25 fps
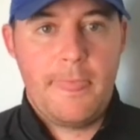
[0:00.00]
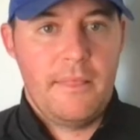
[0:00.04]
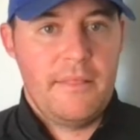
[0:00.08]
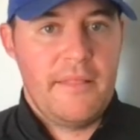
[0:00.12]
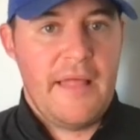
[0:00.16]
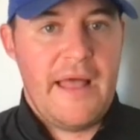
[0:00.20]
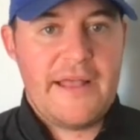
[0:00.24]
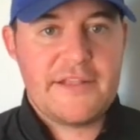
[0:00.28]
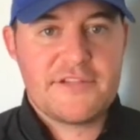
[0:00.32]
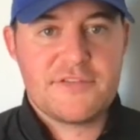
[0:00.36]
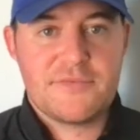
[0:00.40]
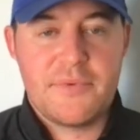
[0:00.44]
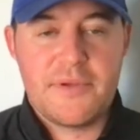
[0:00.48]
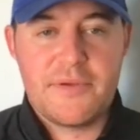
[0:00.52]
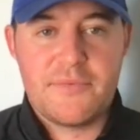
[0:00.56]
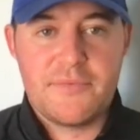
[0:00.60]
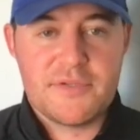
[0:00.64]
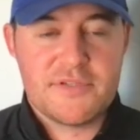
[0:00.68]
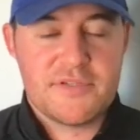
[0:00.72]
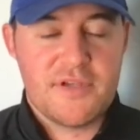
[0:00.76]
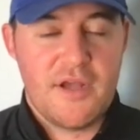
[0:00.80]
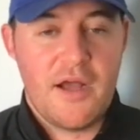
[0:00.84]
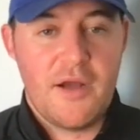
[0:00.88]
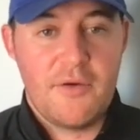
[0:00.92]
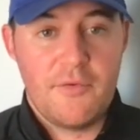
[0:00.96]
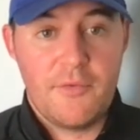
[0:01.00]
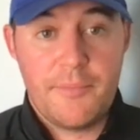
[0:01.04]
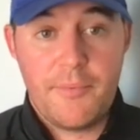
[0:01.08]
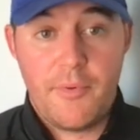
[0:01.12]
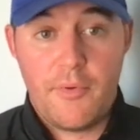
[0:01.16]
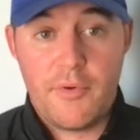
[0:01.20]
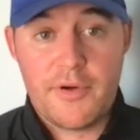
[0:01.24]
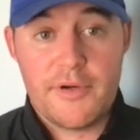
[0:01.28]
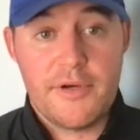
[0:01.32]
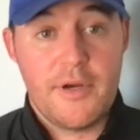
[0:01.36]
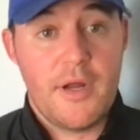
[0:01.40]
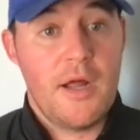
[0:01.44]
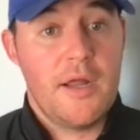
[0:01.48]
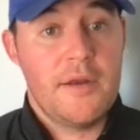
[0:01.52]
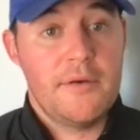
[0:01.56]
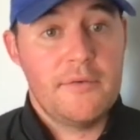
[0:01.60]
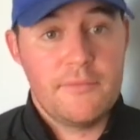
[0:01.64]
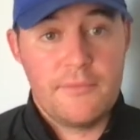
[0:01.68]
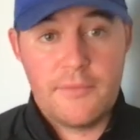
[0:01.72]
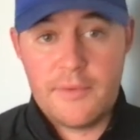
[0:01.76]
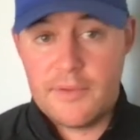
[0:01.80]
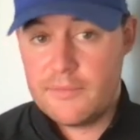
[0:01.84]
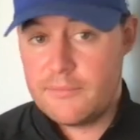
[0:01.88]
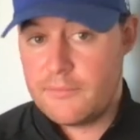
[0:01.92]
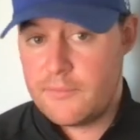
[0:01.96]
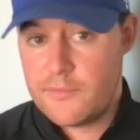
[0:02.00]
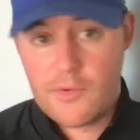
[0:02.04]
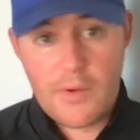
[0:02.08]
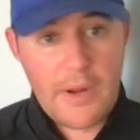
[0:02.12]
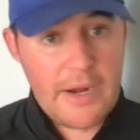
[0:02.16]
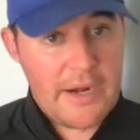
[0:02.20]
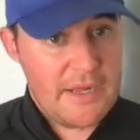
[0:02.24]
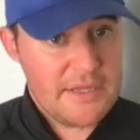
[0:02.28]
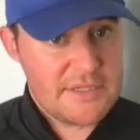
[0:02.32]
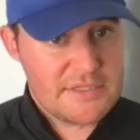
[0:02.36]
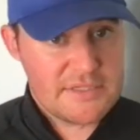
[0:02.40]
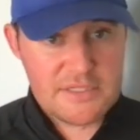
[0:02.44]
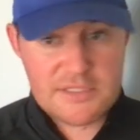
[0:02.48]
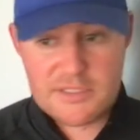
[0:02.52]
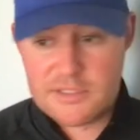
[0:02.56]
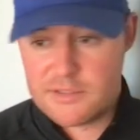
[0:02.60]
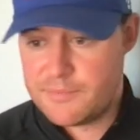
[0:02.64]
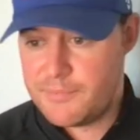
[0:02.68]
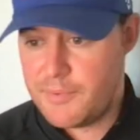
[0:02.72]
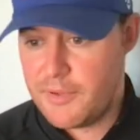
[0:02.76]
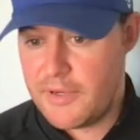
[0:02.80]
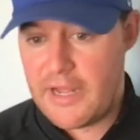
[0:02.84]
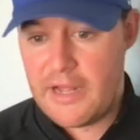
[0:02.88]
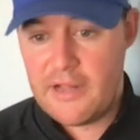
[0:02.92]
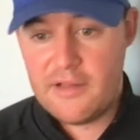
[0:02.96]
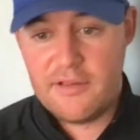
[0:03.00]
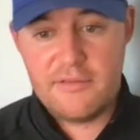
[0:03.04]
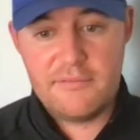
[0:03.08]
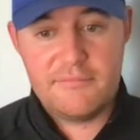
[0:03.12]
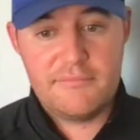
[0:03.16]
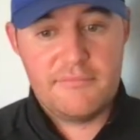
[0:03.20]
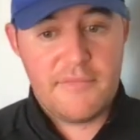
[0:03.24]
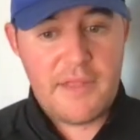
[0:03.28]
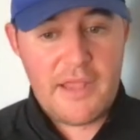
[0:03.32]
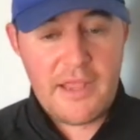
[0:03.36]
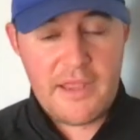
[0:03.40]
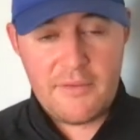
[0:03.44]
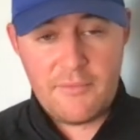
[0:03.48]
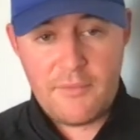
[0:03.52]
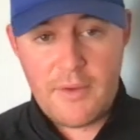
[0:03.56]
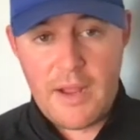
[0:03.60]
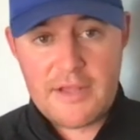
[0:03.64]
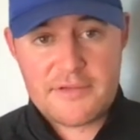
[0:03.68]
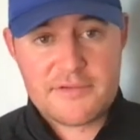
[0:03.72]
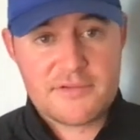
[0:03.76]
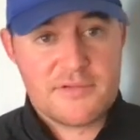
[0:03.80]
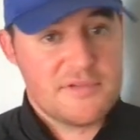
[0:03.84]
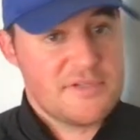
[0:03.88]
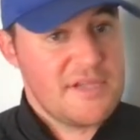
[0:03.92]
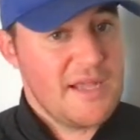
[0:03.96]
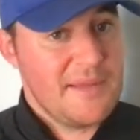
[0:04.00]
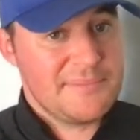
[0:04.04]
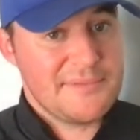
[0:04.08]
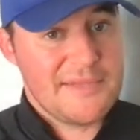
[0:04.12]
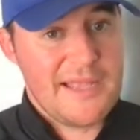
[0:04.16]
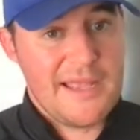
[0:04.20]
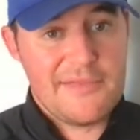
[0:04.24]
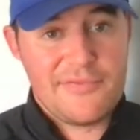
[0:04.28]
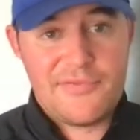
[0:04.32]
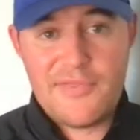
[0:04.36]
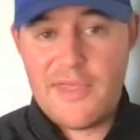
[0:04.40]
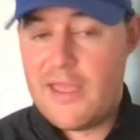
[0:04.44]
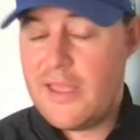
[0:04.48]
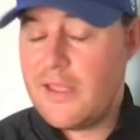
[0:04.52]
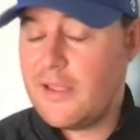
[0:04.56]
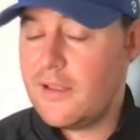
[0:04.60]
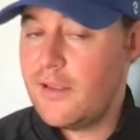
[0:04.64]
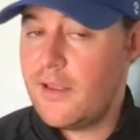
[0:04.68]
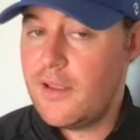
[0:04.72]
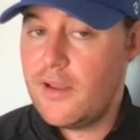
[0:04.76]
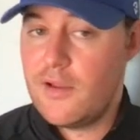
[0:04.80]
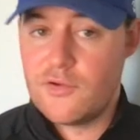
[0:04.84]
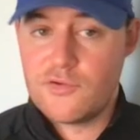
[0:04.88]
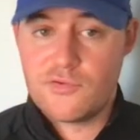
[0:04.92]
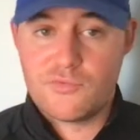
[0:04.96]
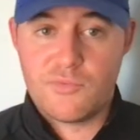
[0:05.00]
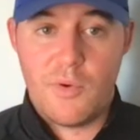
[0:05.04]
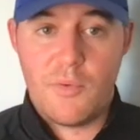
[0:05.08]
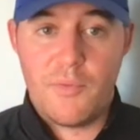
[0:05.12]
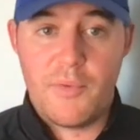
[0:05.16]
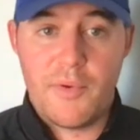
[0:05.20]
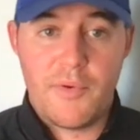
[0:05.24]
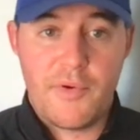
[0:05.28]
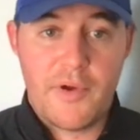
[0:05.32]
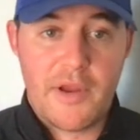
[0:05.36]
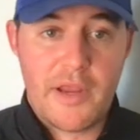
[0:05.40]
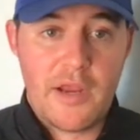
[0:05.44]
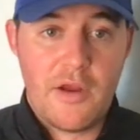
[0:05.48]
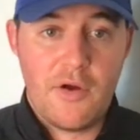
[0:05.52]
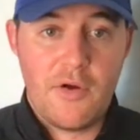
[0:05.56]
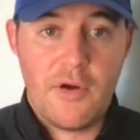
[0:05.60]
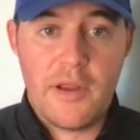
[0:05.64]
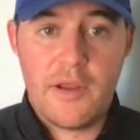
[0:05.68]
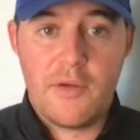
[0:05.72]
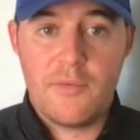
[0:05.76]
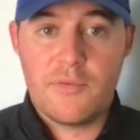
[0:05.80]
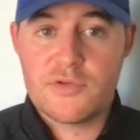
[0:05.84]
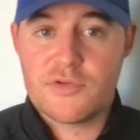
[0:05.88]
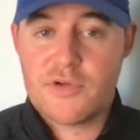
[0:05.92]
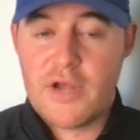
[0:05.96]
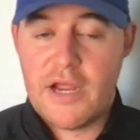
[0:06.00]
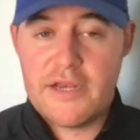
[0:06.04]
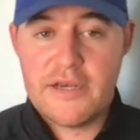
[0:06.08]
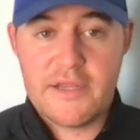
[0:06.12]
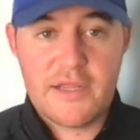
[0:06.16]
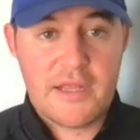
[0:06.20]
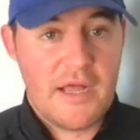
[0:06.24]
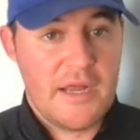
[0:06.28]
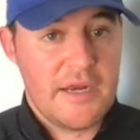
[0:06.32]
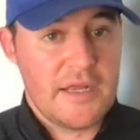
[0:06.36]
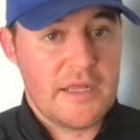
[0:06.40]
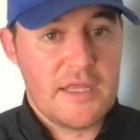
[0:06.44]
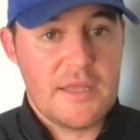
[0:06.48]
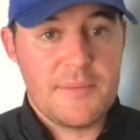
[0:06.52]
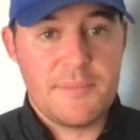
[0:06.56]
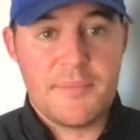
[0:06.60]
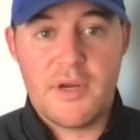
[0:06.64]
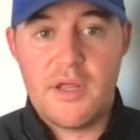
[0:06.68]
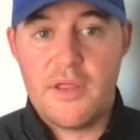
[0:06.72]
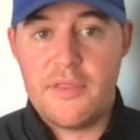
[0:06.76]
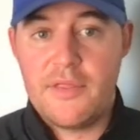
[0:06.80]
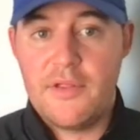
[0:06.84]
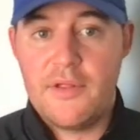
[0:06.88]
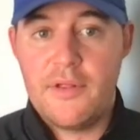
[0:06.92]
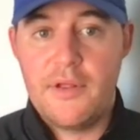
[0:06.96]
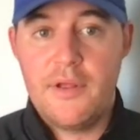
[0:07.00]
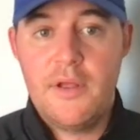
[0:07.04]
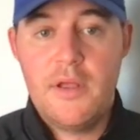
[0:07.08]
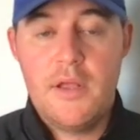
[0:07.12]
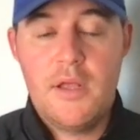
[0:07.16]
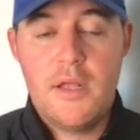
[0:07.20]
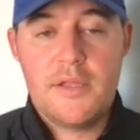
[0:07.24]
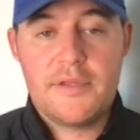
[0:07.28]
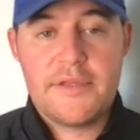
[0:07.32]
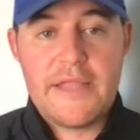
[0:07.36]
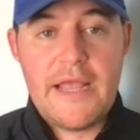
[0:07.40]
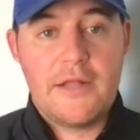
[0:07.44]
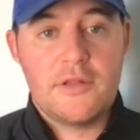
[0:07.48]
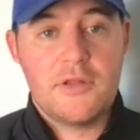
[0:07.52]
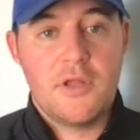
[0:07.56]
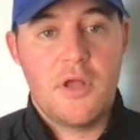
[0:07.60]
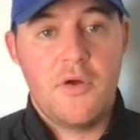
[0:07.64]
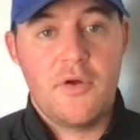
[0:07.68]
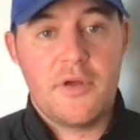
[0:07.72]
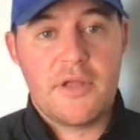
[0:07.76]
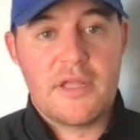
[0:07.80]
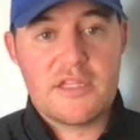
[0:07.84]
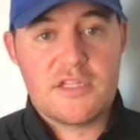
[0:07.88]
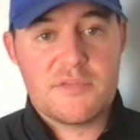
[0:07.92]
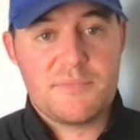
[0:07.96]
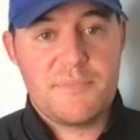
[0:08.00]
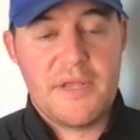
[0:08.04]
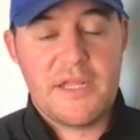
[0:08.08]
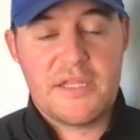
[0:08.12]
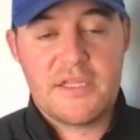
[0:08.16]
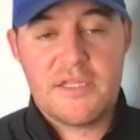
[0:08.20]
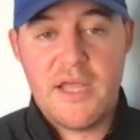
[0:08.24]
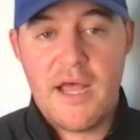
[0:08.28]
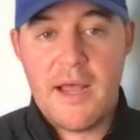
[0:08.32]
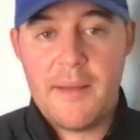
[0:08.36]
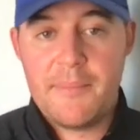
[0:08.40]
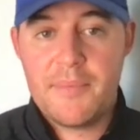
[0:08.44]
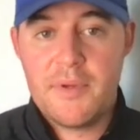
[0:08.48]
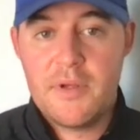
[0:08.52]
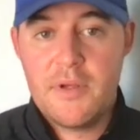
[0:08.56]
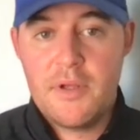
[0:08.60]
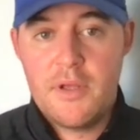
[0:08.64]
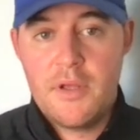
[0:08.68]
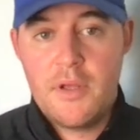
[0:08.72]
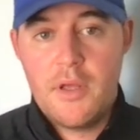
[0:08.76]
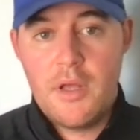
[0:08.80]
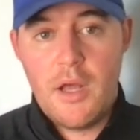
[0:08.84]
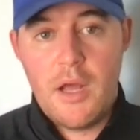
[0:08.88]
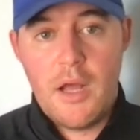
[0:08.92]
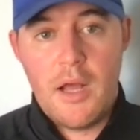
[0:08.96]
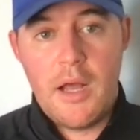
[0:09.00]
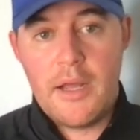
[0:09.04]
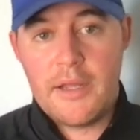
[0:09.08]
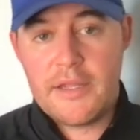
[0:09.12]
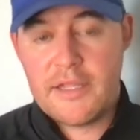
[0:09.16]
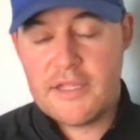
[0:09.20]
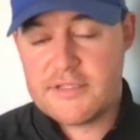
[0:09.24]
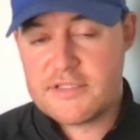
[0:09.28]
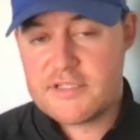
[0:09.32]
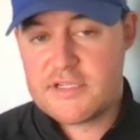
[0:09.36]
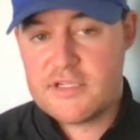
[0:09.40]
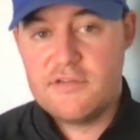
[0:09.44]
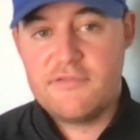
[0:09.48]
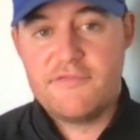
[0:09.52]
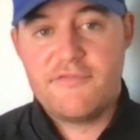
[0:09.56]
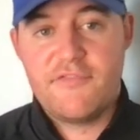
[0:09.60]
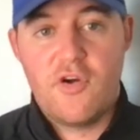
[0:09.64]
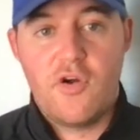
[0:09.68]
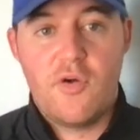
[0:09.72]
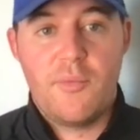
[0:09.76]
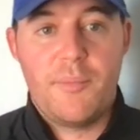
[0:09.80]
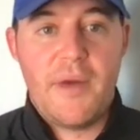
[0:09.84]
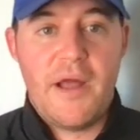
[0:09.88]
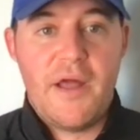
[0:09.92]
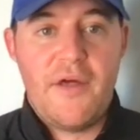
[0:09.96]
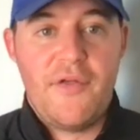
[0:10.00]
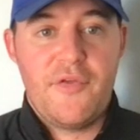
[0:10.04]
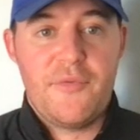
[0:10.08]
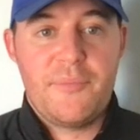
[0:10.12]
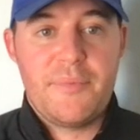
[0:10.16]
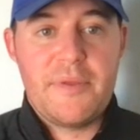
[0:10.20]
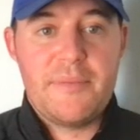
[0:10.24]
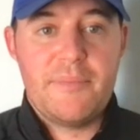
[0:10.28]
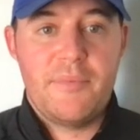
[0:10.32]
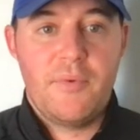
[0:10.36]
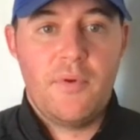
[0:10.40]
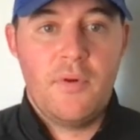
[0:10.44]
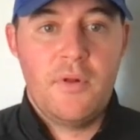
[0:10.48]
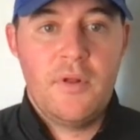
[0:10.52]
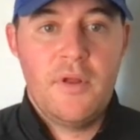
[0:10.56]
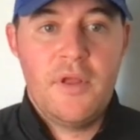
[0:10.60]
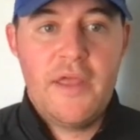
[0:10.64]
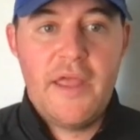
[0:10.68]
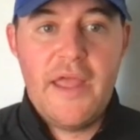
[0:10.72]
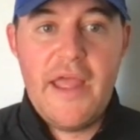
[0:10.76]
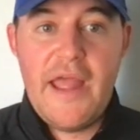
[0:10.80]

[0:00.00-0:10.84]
Last week we saw it reported on. We quite honestly just put out a rosters update thing. Here's what we were hearing. We tried to kind of keep it on the down low. It gets picked up, gets confirmed by other people.